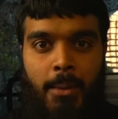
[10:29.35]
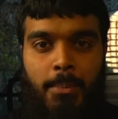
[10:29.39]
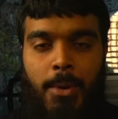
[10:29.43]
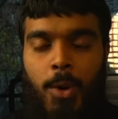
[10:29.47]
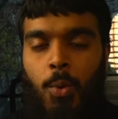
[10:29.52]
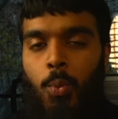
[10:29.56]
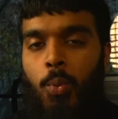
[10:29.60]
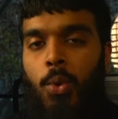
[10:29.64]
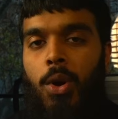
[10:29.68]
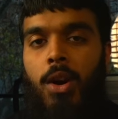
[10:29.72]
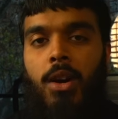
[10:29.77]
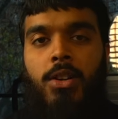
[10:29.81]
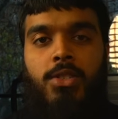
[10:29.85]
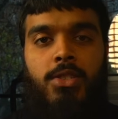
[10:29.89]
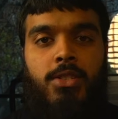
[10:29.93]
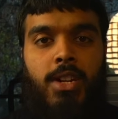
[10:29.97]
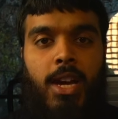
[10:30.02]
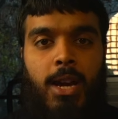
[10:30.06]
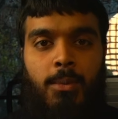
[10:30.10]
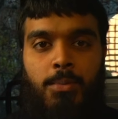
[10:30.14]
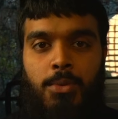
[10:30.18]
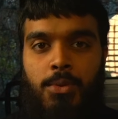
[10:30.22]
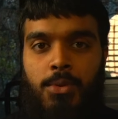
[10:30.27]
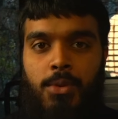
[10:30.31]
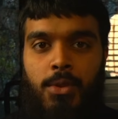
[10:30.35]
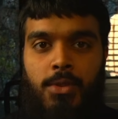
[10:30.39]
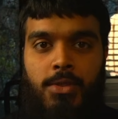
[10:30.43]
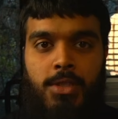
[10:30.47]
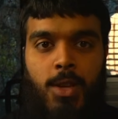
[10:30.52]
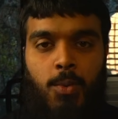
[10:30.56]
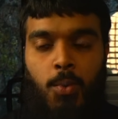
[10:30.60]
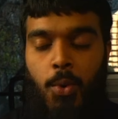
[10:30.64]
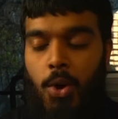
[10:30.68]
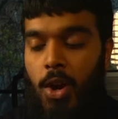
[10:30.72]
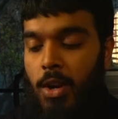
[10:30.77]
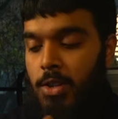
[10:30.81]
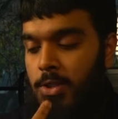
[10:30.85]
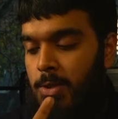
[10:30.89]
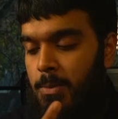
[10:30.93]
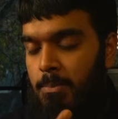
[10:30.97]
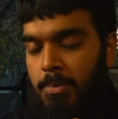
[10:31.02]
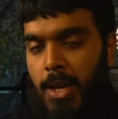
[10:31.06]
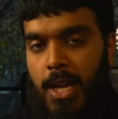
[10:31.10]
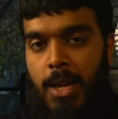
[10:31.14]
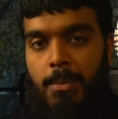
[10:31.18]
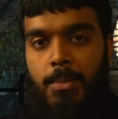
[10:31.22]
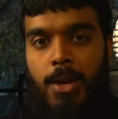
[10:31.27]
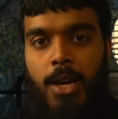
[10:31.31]
It works on Apple Notes, it works on
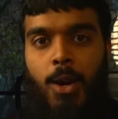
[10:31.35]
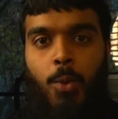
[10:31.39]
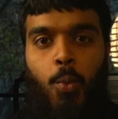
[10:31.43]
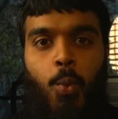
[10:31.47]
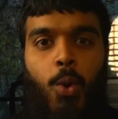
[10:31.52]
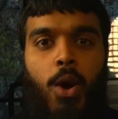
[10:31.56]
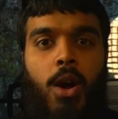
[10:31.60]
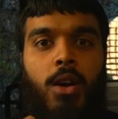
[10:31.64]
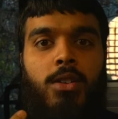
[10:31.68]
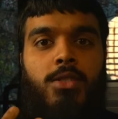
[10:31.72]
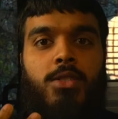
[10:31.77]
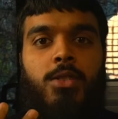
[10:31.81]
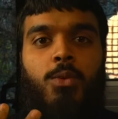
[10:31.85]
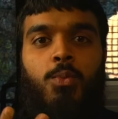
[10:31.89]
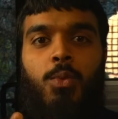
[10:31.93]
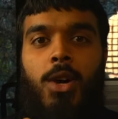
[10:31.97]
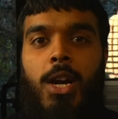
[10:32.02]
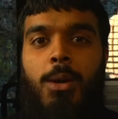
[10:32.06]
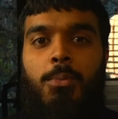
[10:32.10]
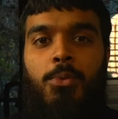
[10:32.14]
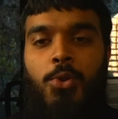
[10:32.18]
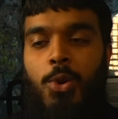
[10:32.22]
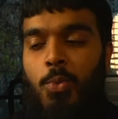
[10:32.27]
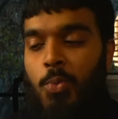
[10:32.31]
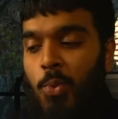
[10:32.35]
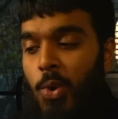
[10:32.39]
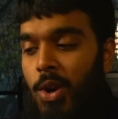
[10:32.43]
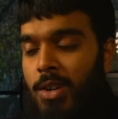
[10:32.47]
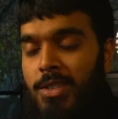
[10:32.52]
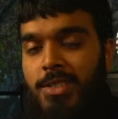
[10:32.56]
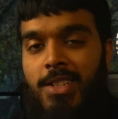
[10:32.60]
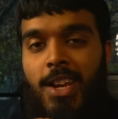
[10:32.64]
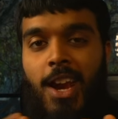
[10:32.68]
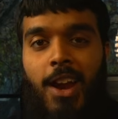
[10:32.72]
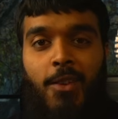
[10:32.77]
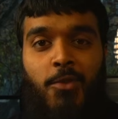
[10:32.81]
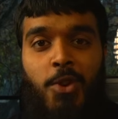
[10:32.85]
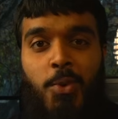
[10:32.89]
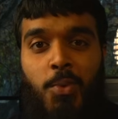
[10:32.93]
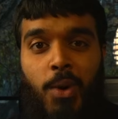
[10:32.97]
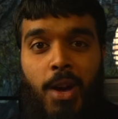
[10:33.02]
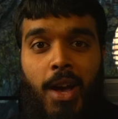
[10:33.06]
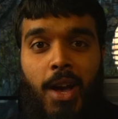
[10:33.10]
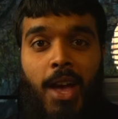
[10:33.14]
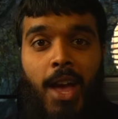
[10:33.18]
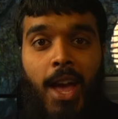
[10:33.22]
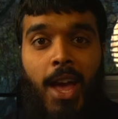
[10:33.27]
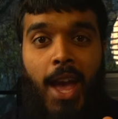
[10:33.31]
paper, it works on whiteboard, it works
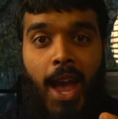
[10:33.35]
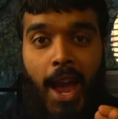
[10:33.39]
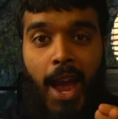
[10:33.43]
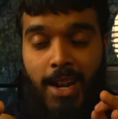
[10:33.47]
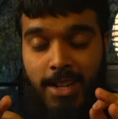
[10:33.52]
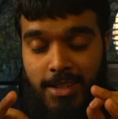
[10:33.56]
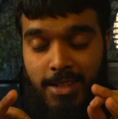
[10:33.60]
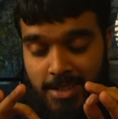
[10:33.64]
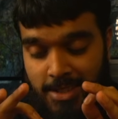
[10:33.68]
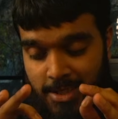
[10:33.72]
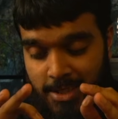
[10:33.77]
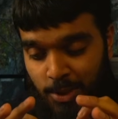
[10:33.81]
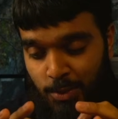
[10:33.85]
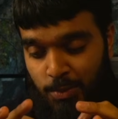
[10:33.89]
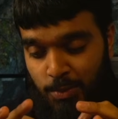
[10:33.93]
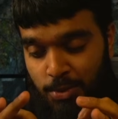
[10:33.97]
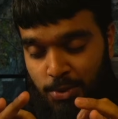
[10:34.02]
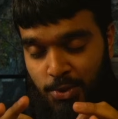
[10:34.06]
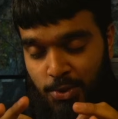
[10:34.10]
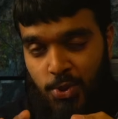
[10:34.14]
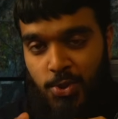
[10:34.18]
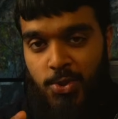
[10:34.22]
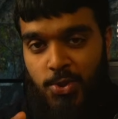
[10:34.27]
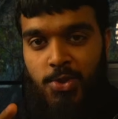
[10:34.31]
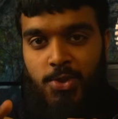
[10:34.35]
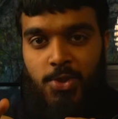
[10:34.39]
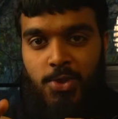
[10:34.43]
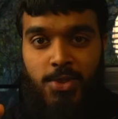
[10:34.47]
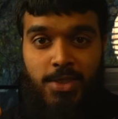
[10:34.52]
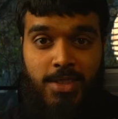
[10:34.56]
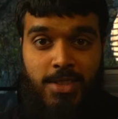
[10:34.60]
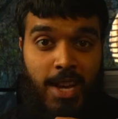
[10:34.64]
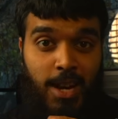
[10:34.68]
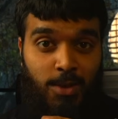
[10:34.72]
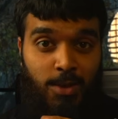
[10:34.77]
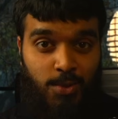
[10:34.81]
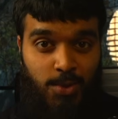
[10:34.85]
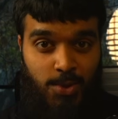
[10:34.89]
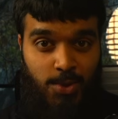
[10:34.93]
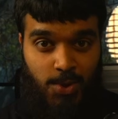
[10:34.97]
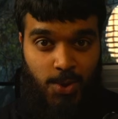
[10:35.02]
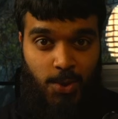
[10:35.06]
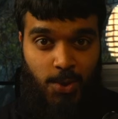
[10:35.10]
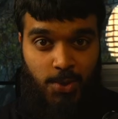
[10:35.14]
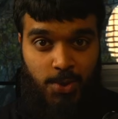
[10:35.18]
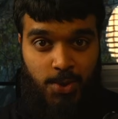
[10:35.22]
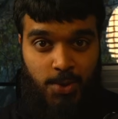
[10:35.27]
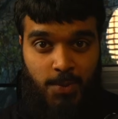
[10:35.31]
everywhere, and it still produces that
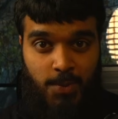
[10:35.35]
result.